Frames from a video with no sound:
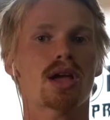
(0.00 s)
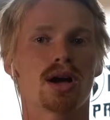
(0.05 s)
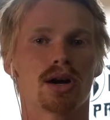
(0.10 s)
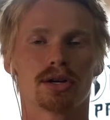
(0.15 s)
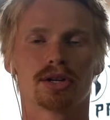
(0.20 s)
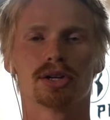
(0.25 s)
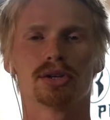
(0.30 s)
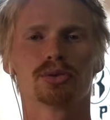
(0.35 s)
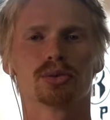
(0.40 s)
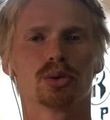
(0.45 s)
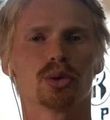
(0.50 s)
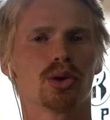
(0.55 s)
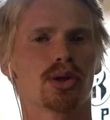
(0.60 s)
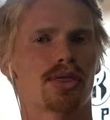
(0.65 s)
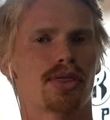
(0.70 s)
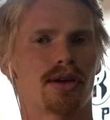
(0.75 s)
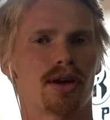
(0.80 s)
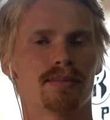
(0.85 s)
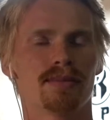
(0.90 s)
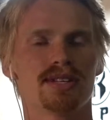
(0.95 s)
A good rule
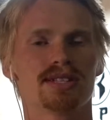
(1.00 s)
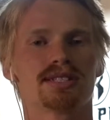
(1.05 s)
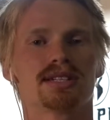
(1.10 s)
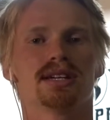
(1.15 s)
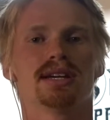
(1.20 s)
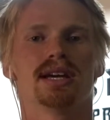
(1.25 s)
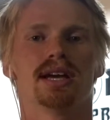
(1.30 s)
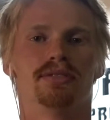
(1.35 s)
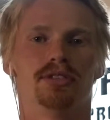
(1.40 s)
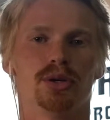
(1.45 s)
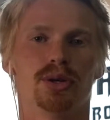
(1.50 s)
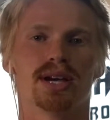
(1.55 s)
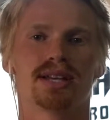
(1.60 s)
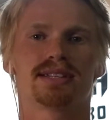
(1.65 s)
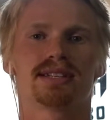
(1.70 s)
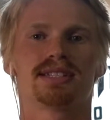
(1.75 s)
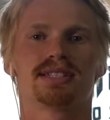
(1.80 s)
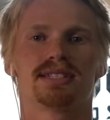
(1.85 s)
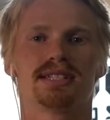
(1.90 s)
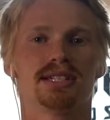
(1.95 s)
of thumb is, if you
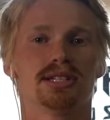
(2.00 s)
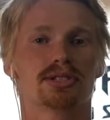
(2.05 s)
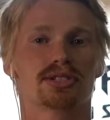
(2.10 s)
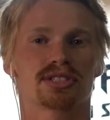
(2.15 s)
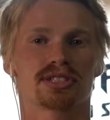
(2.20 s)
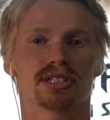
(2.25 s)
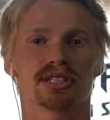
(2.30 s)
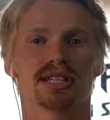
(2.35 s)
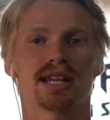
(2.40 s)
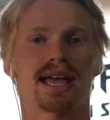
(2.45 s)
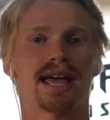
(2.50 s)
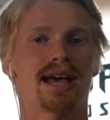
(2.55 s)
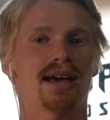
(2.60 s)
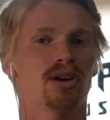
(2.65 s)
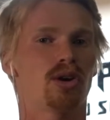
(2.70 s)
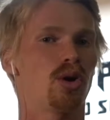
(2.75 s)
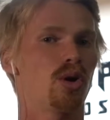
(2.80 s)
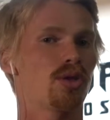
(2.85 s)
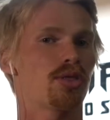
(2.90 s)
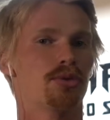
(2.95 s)
guys can see your slit at
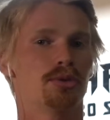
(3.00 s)
all